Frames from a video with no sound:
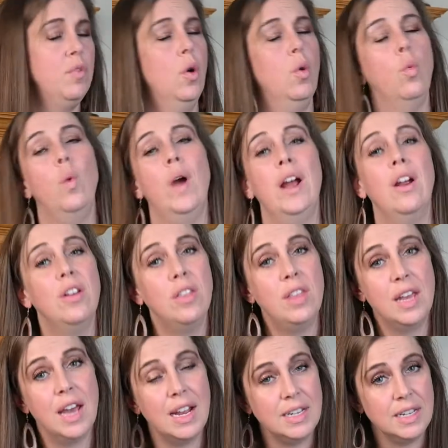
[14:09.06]
where do
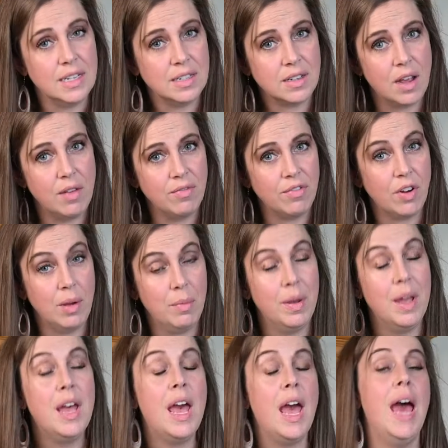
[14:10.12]
the ideas come from,
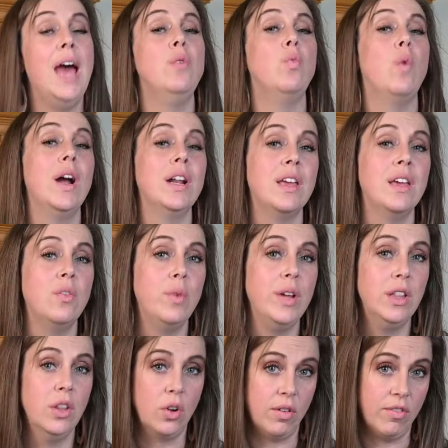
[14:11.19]
and what can
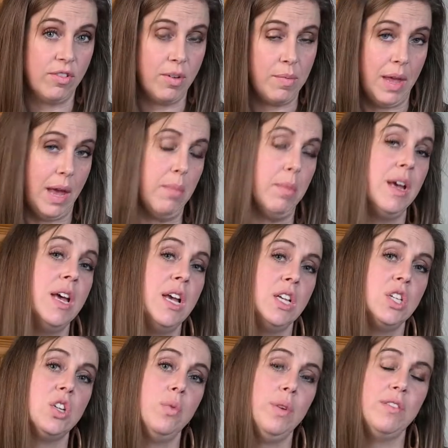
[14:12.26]
we learn from them?
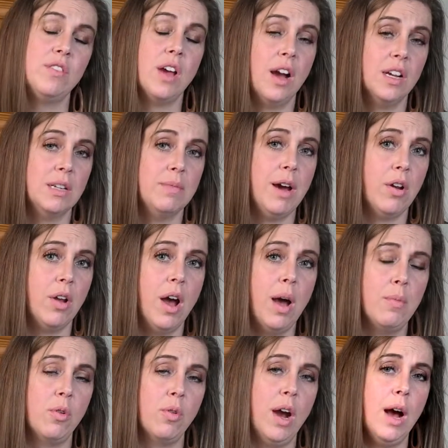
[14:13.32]
So we've talked about
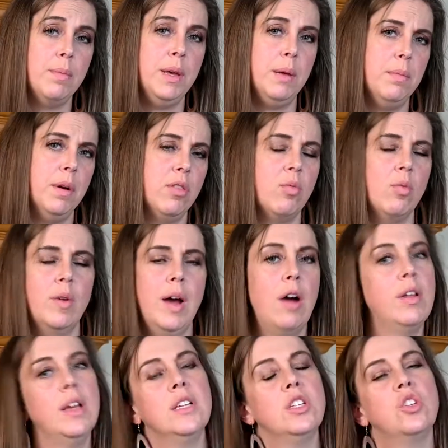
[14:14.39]
Hammurabi, but
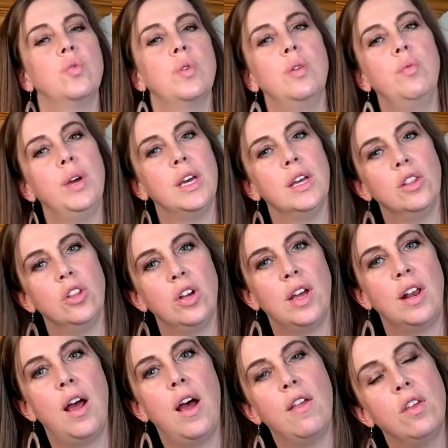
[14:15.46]
throughout history we can look
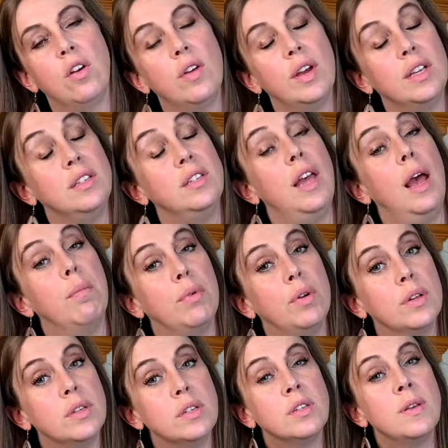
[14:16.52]
at other
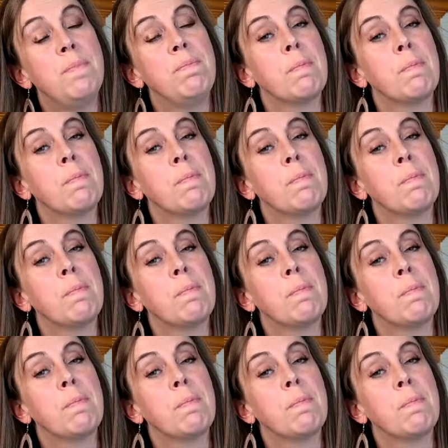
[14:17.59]
examples